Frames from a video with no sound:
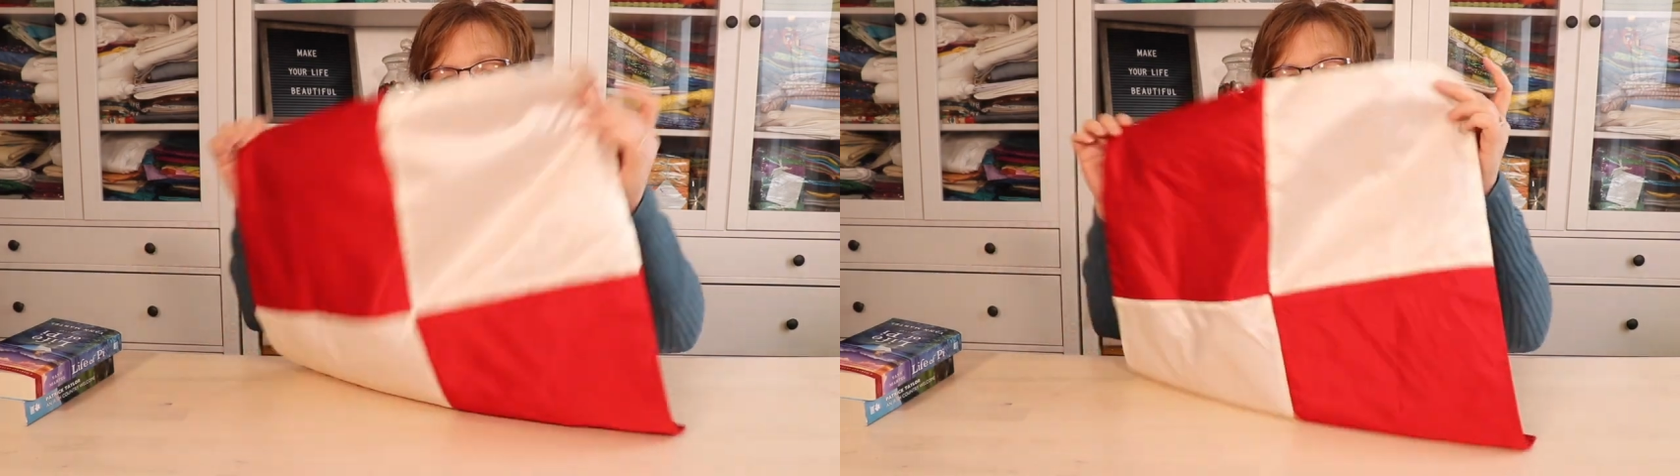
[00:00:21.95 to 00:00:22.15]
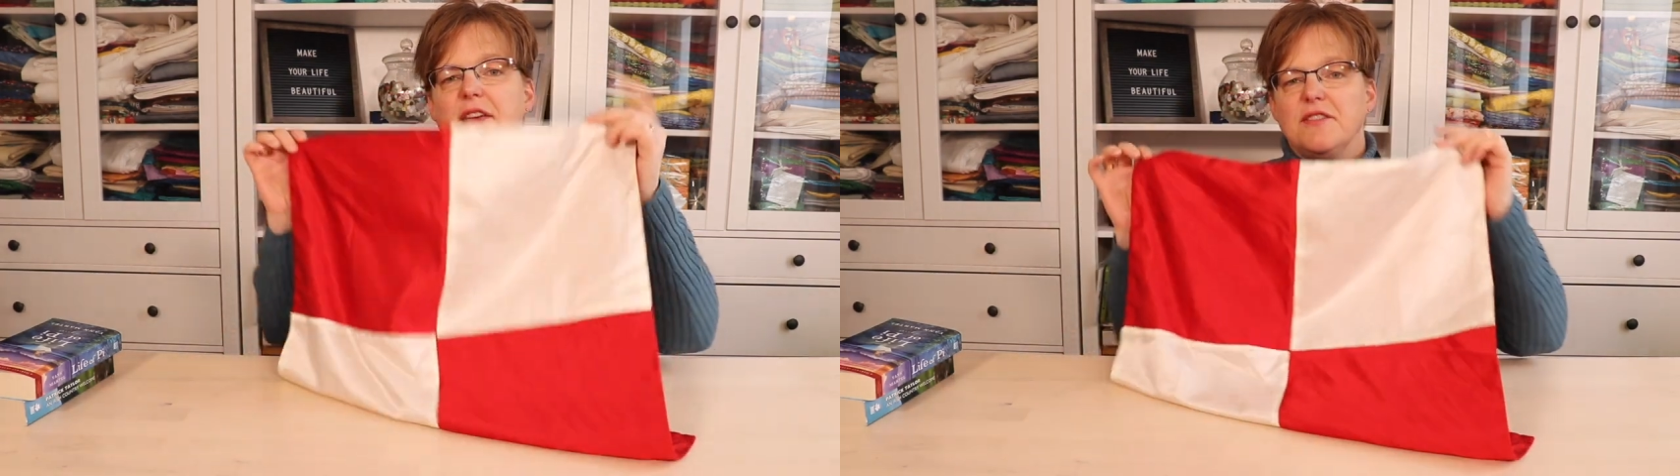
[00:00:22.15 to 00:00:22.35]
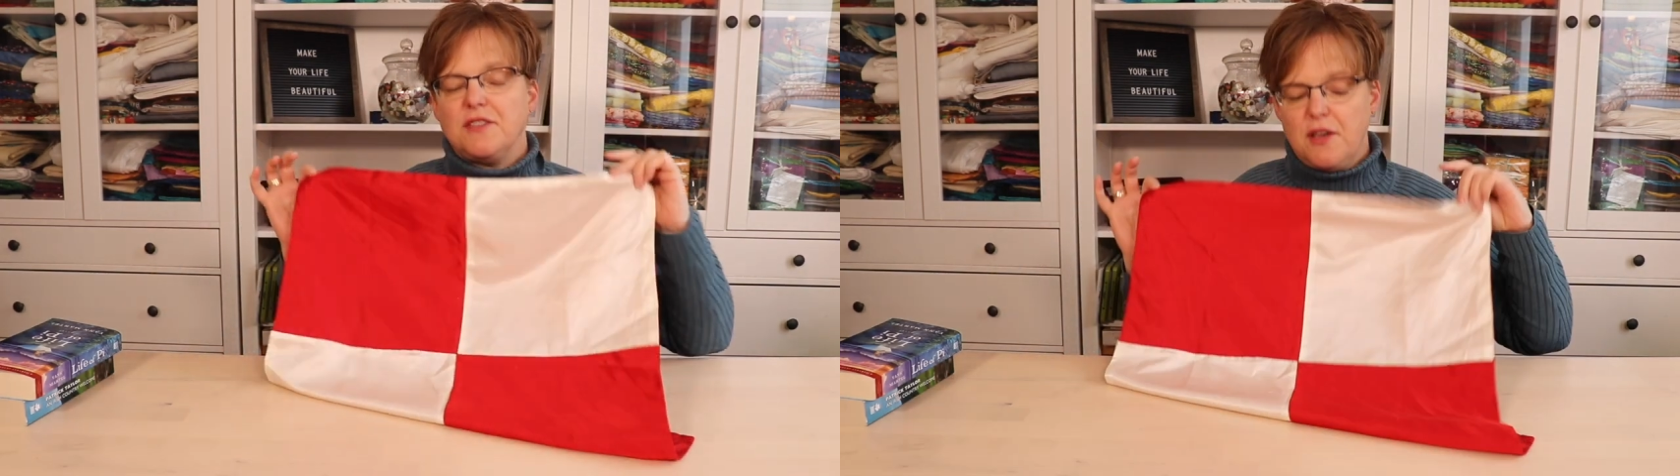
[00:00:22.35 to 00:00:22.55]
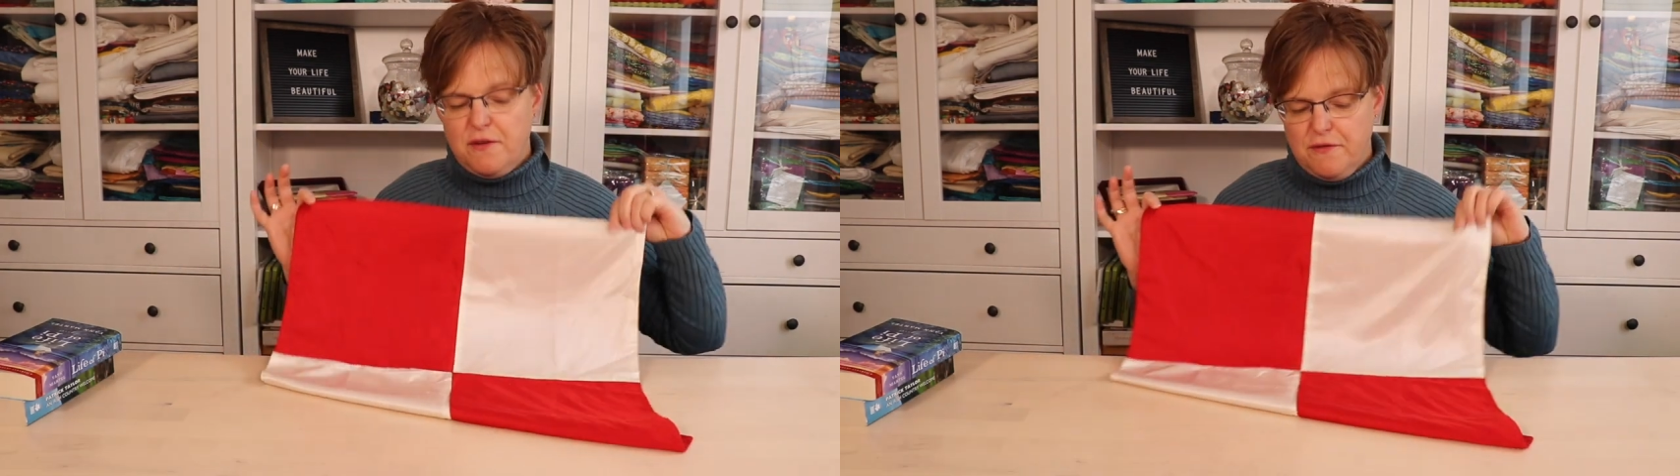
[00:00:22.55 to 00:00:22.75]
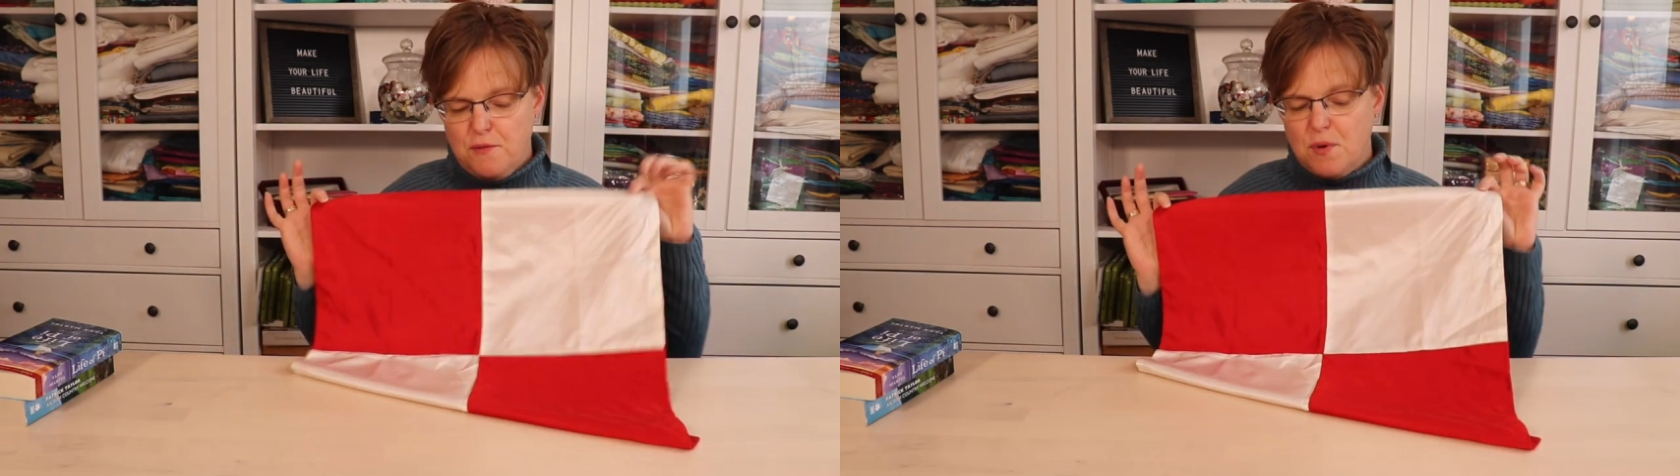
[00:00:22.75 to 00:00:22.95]
this
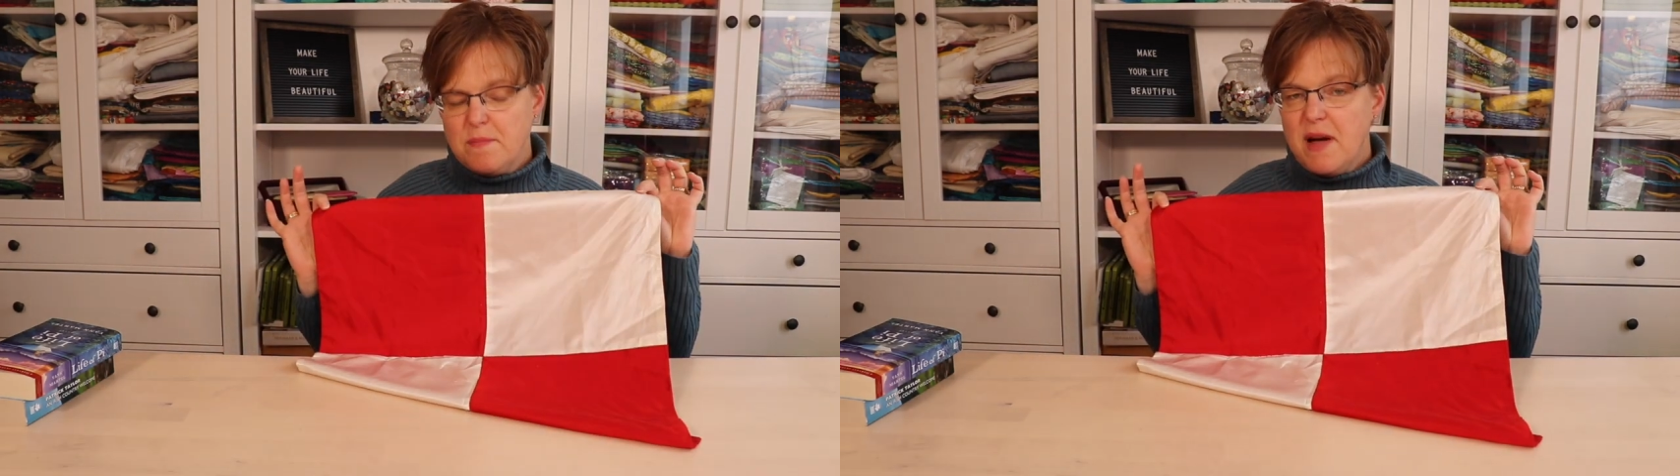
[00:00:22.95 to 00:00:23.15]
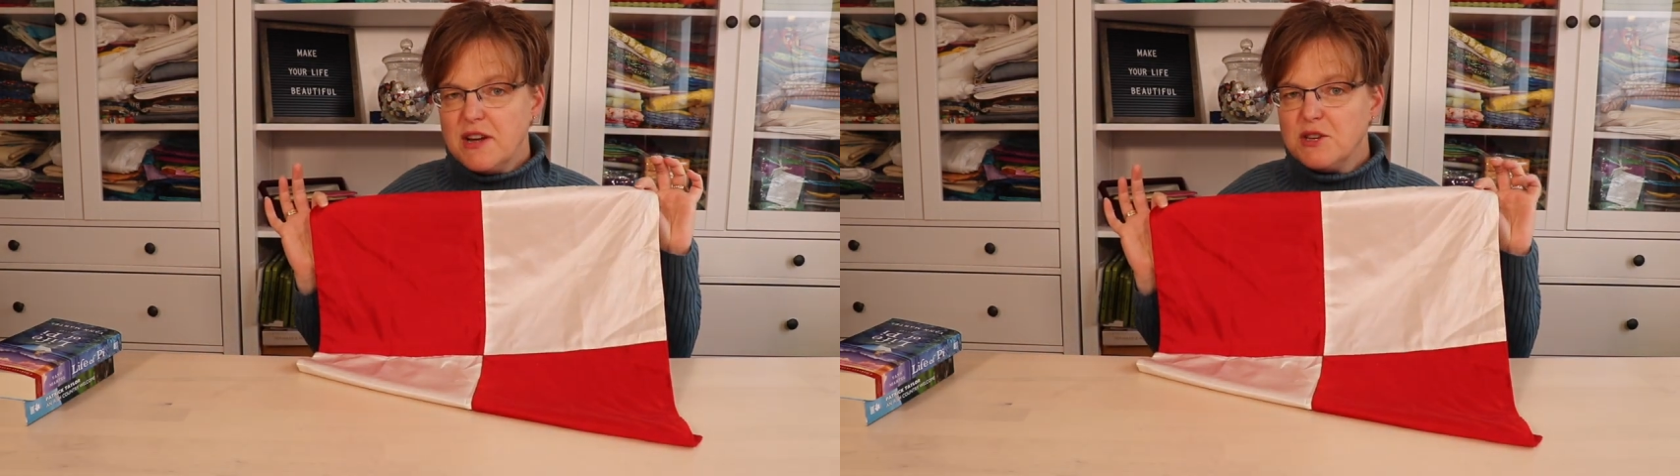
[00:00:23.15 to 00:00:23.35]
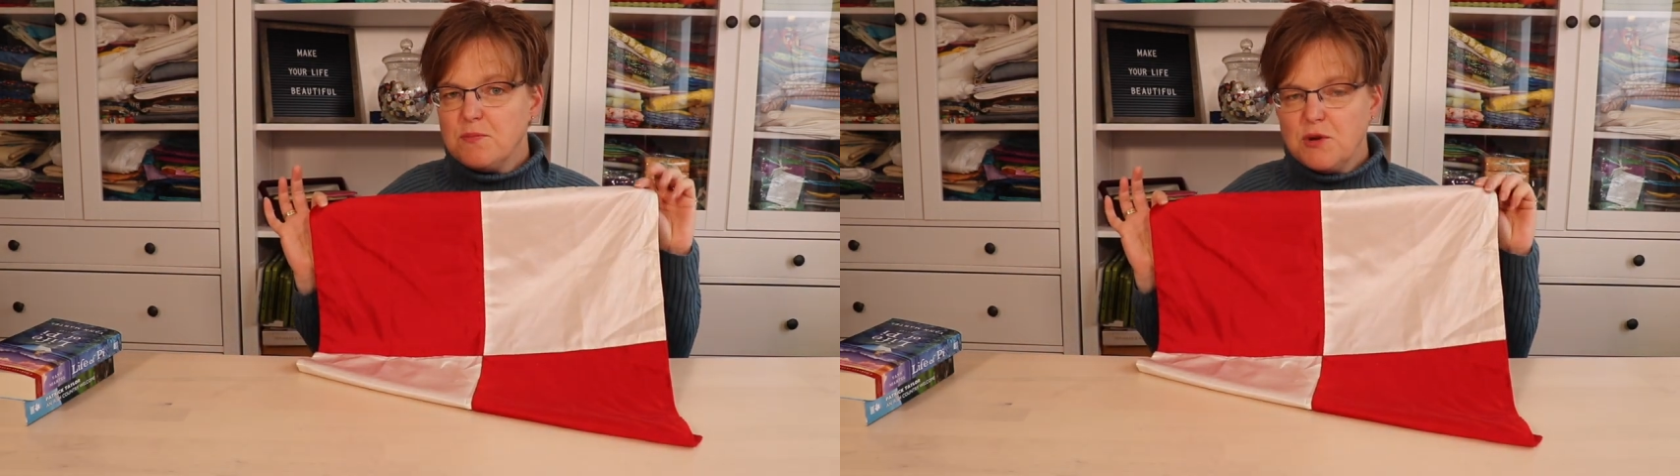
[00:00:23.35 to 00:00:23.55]
four patch